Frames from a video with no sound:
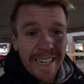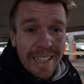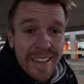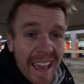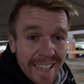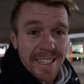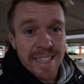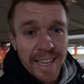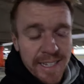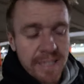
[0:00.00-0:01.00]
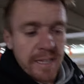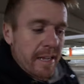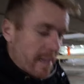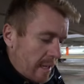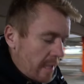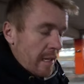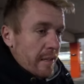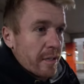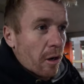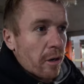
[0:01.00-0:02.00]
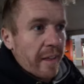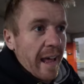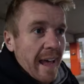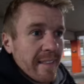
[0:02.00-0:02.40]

to get the X6, the car that I had